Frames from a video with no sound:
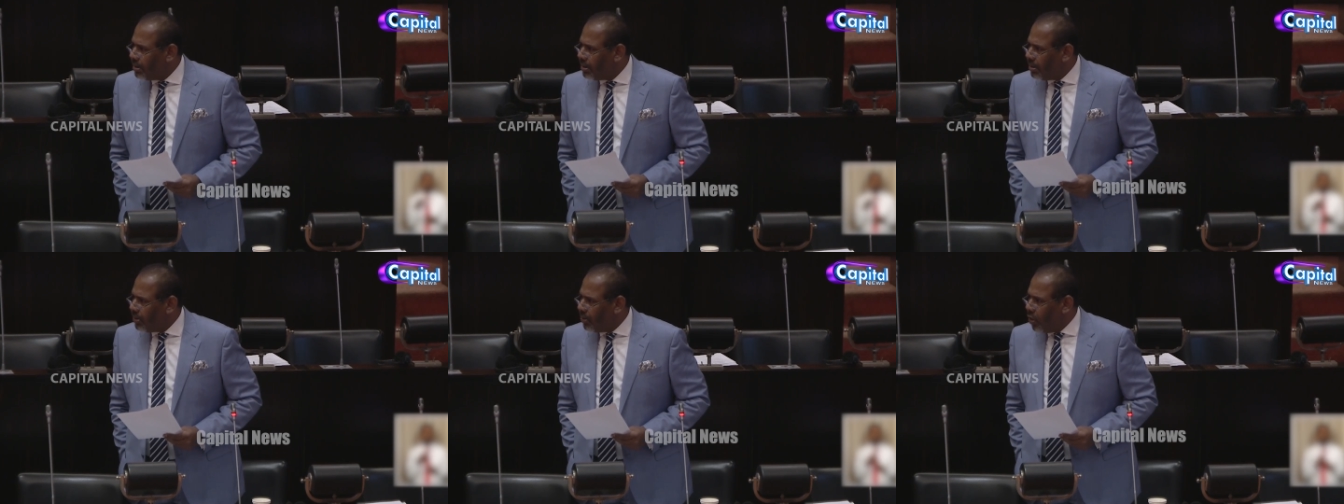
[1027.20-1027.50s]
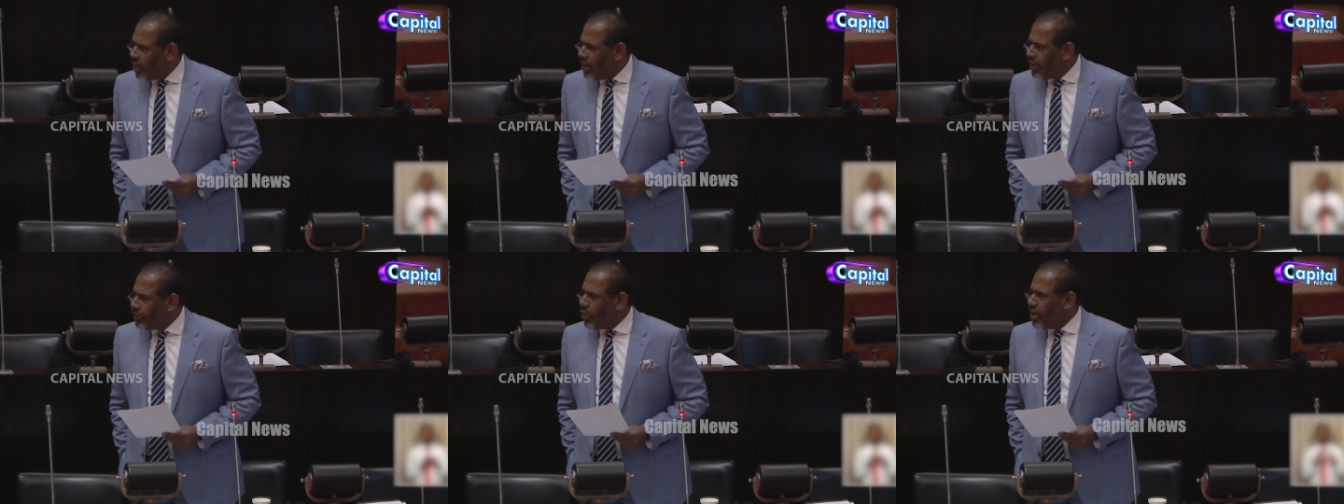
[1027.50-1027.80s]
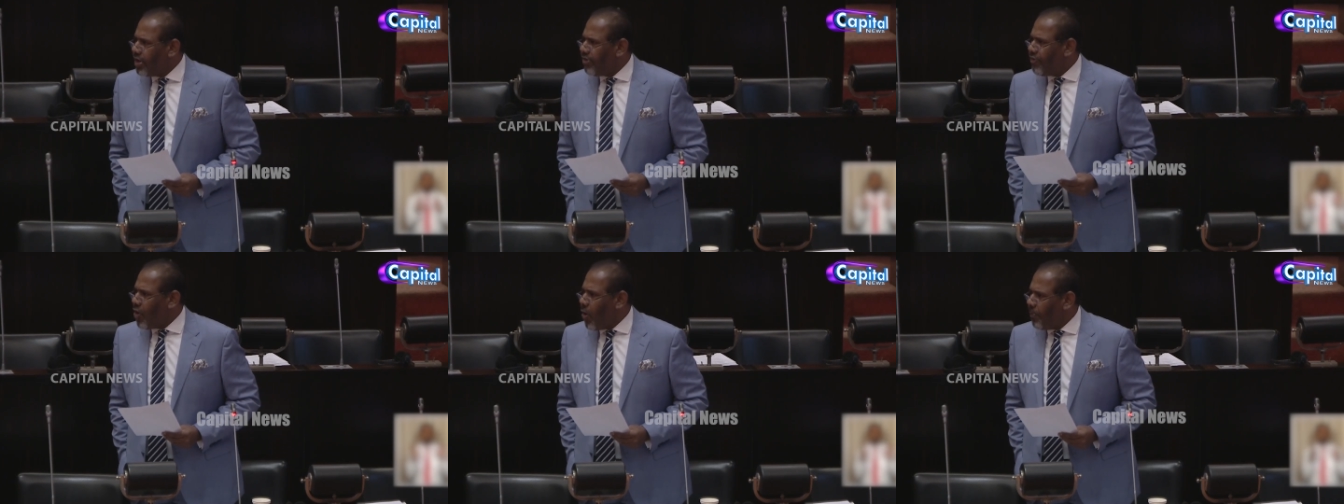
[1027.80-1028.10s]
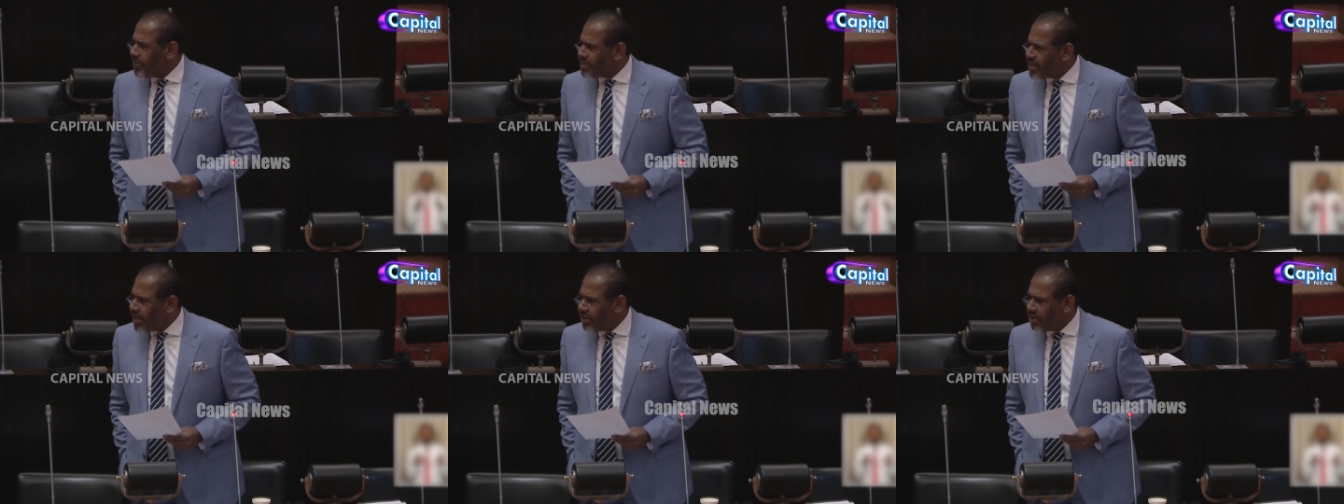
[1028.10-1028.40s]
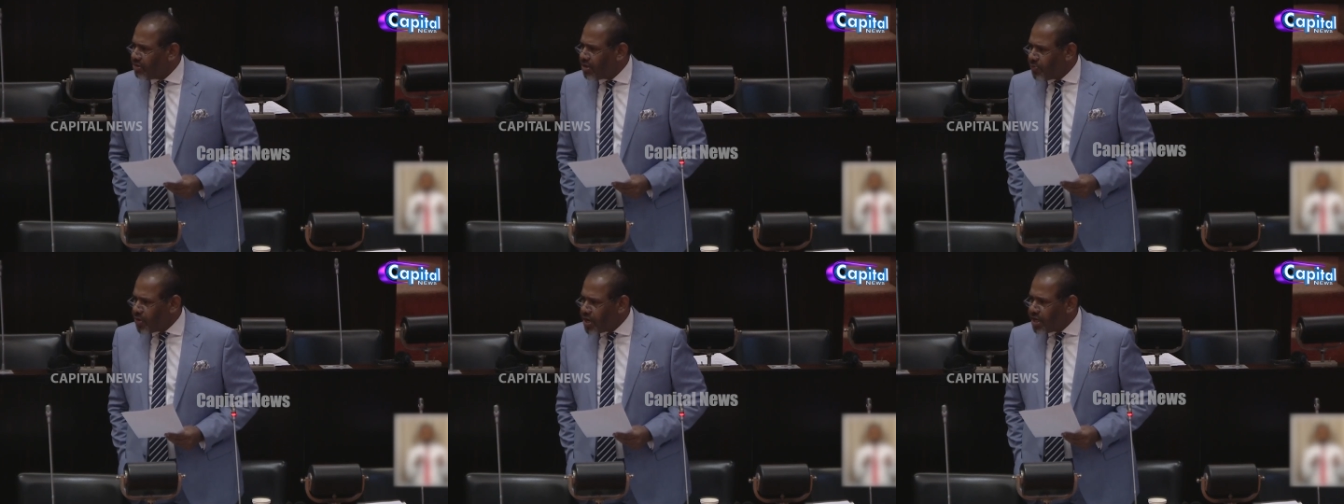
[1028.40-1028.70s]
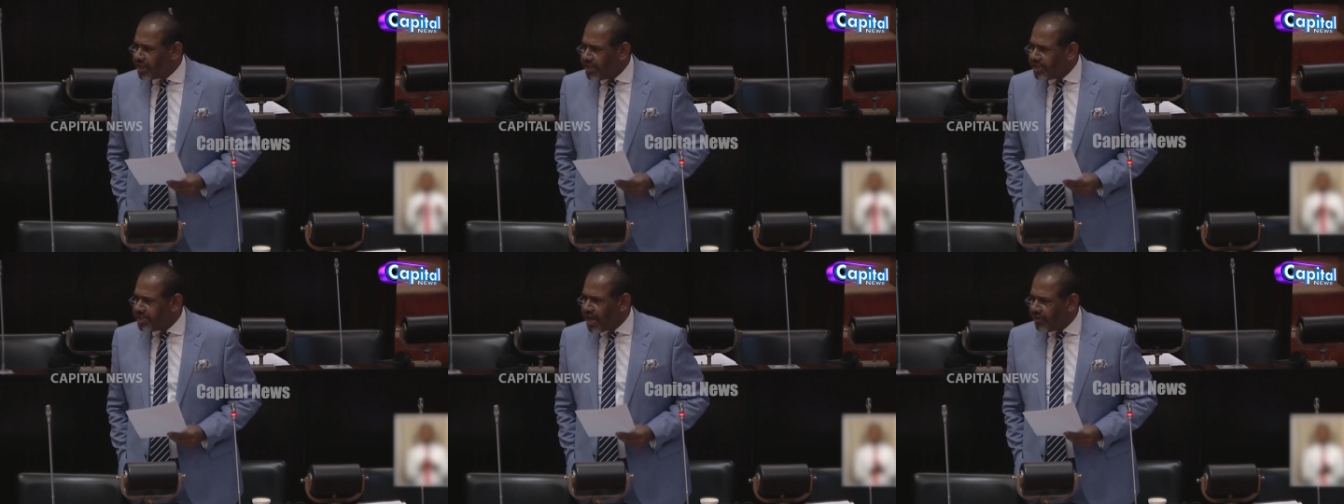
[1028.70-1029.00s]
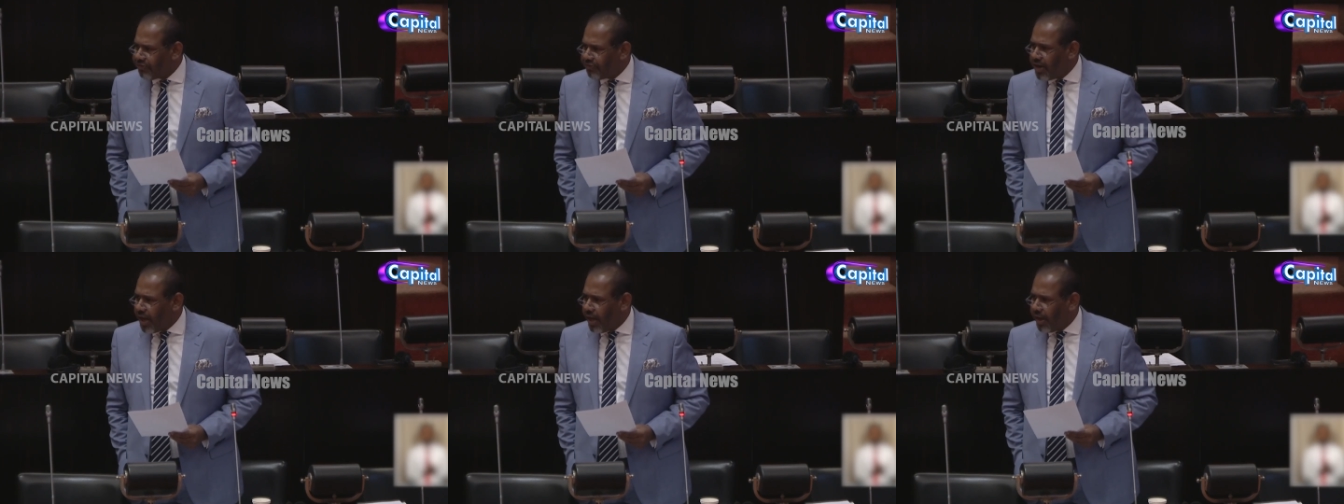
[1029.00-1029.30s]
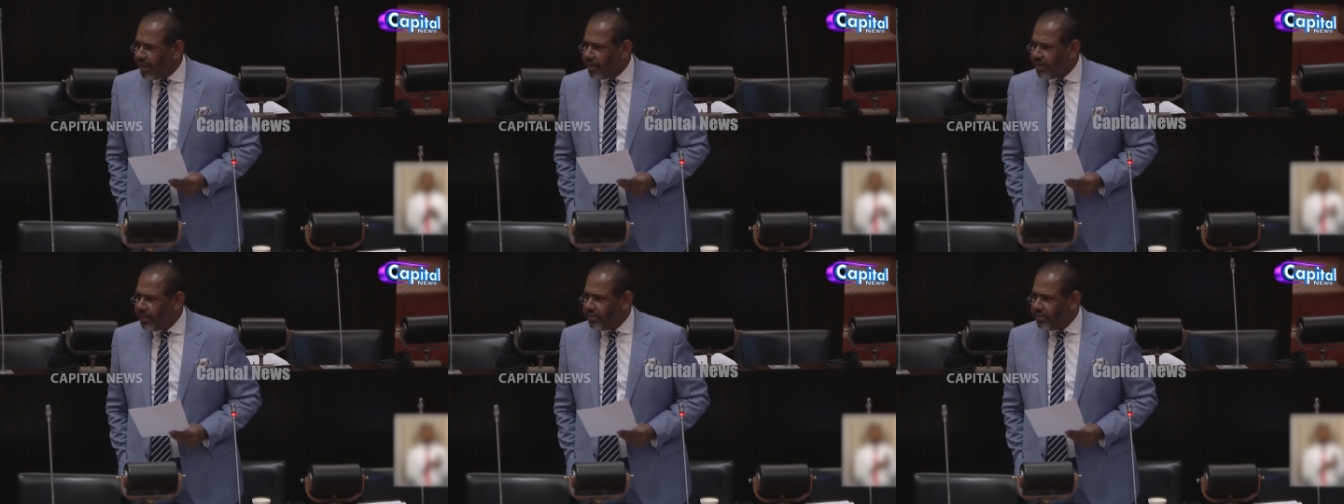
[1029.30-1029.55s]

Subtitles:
Only 24% of the vote in Jaffna.